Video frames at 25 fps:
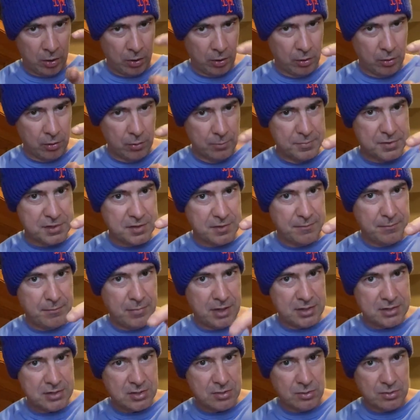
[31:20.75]
groups of
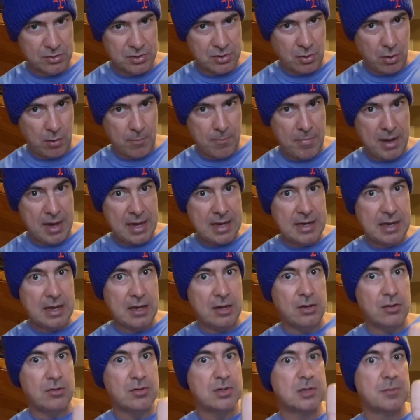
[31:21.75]
muscles are
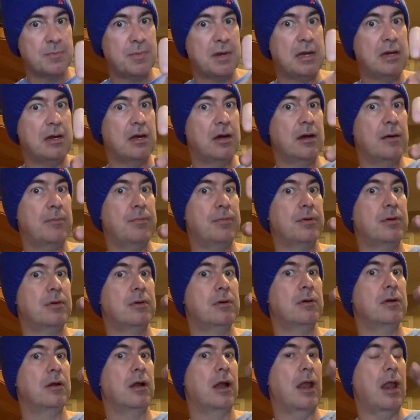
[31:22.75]
making you speed up,
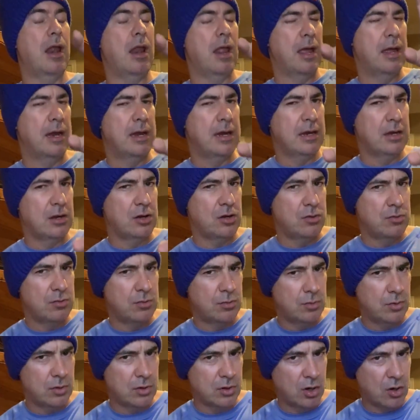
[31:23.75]
letting
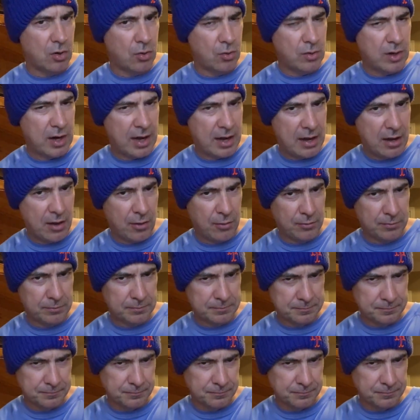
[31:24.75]
you go down,